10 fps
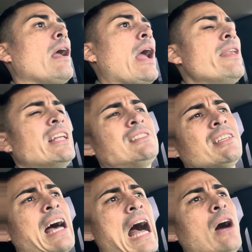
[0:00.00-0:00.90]
and then
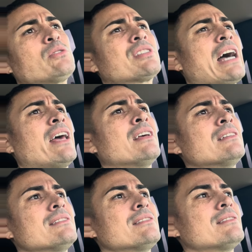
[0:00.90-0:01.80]
to the
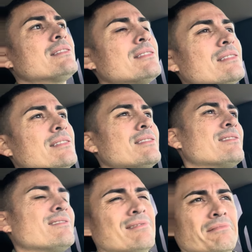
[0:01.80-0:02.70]
outsider,
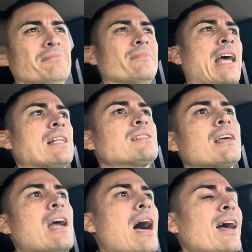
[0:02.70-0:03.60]
that's the
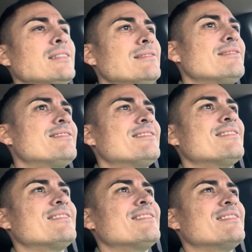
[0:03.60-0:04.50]
God
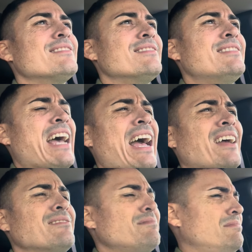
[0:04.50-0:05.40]
that